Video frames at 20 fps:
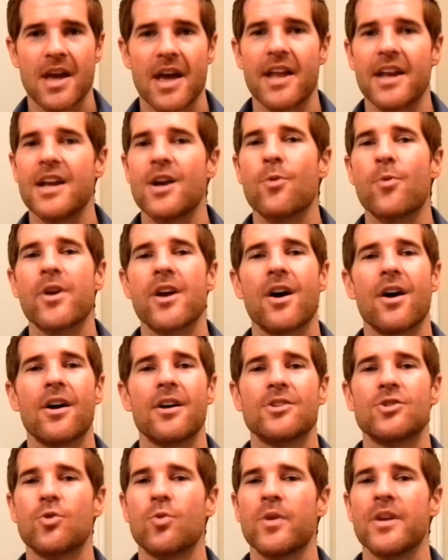And here we
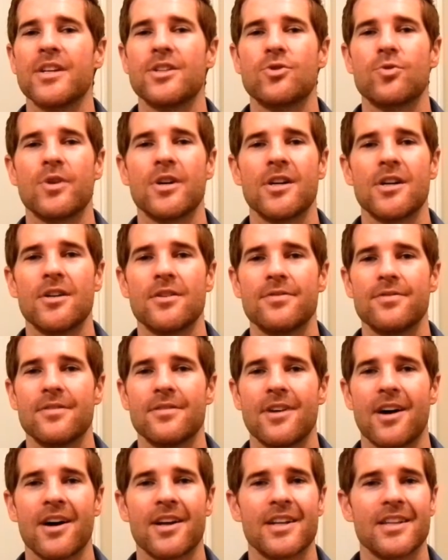are, 2012,
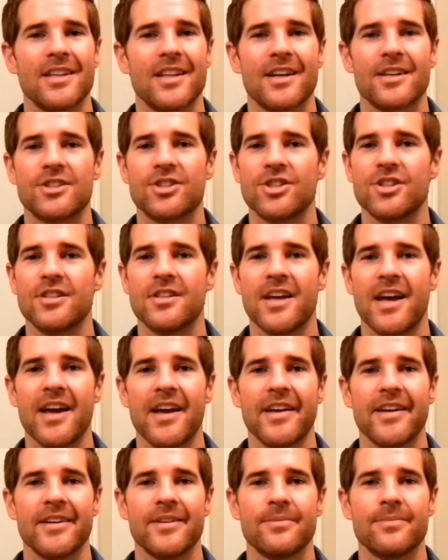on election
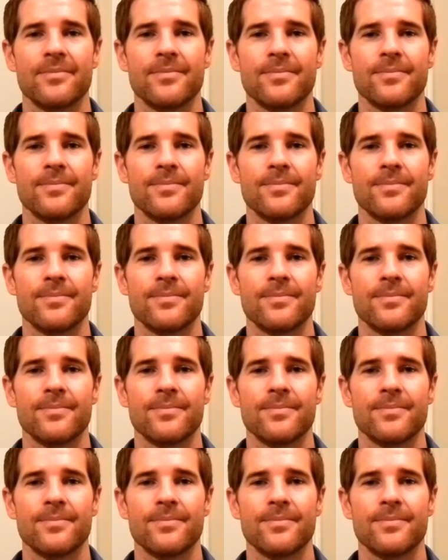day.